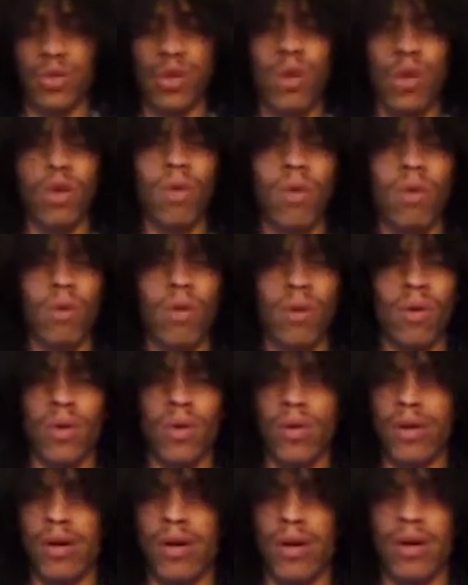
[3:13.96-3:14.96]
troll or
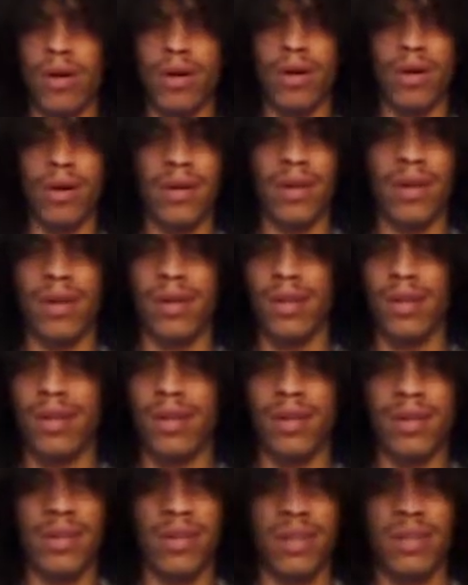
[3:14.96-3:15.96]
the
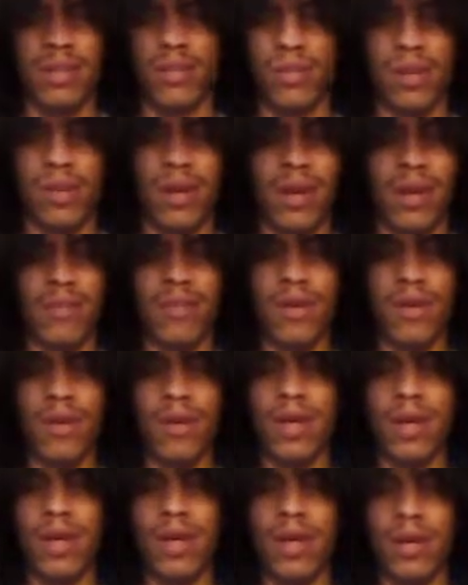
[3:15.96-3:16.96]
whatever
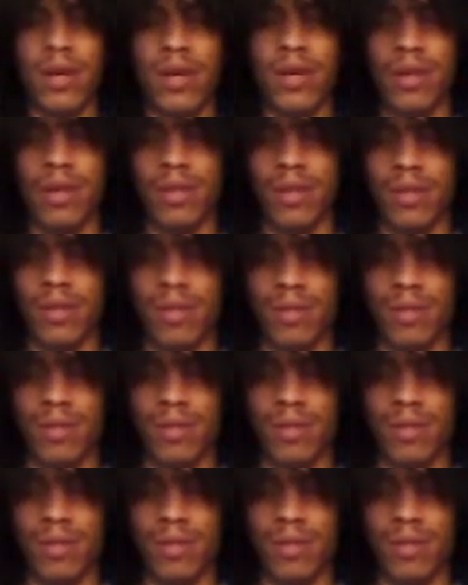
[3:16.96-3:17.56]
looking, the